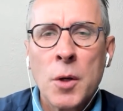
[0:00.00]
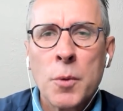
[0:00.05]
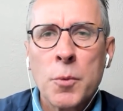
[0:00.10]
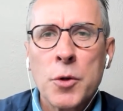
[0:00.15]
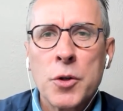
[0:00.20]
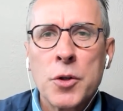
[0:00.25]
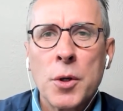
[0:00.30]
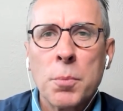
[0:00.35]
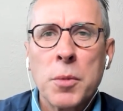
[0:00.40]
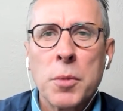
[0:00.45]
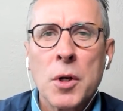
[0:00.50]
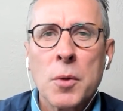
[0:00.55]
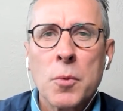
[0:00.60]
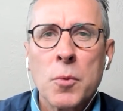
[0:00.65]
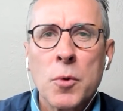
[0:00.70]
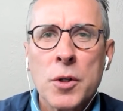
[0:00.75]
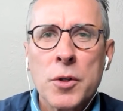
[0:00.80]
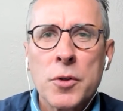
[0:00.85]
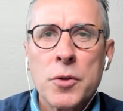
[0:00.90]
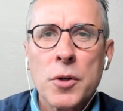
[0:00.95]
we typically
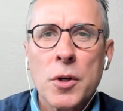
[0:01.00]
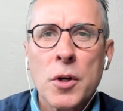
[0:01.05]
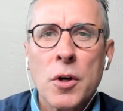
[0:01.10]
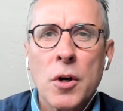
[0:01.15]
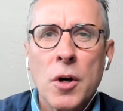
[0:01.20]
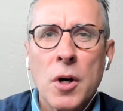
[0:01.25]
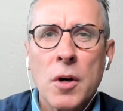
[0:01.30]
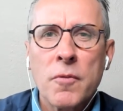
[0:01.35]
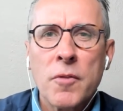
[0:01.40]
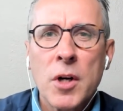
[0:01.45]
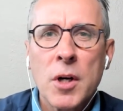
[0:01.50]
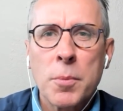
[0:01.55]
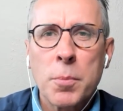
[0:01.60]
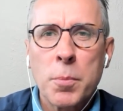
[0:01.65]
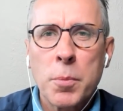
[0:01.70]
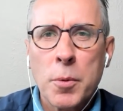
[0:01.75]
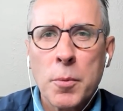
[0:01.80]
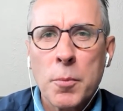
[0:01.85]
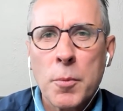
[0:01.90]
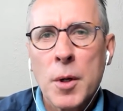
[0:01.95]
want to carve
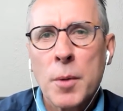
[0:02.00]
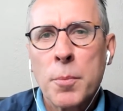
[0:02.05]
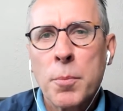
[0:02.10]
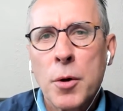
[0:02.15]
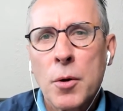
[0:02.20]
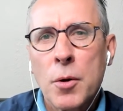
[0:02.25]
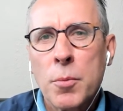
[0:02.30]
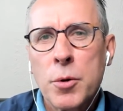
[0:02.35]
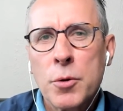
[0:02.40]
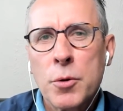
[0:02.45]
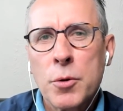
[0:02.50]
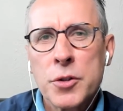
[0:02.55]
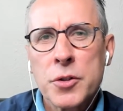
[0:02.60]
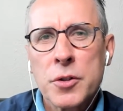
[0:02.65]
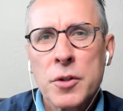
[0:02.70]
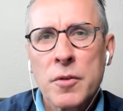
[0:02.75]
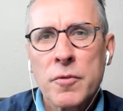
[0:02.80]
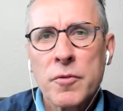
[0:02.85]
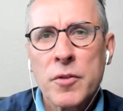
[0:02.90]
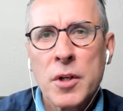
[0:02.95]
up a
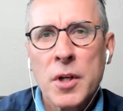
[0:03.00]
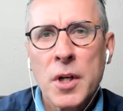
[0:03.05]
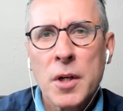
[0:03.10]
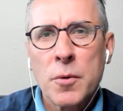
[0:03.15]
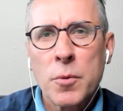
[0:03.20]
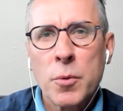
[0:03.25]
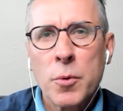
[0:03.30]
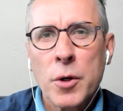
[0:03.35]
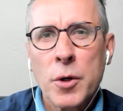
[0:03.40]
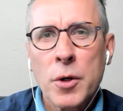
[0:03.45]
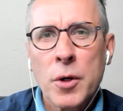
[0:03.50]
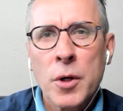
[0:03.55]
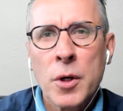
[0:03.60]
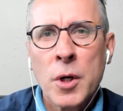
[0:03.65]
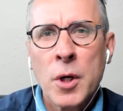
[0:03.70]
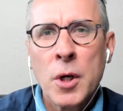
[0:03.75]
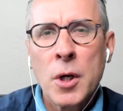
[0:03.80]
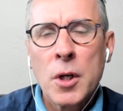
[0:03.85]
portion of the network,